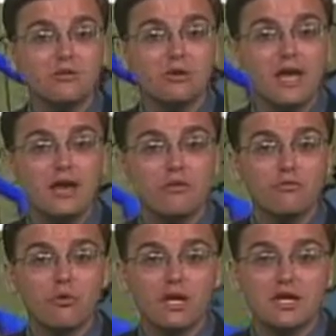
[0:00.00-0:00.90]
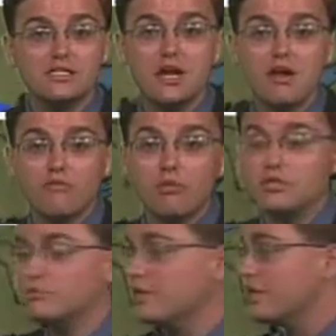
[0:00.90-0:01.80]
look at our forecast for
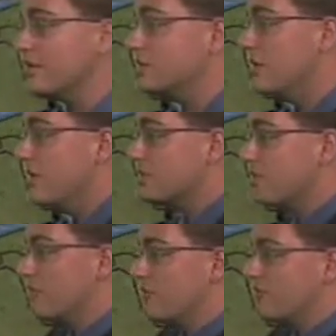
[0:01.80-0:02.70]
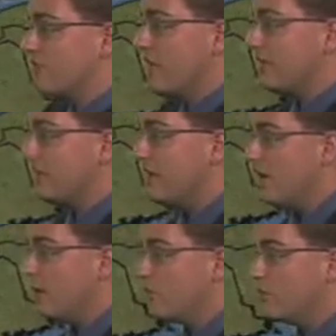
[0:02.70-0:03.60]
this weekend, starting with Friday,
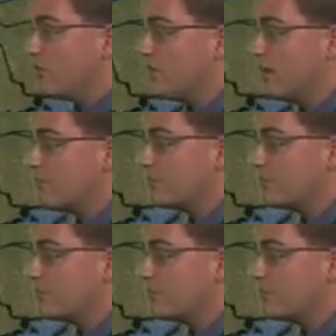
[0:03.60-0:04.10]
we're looking at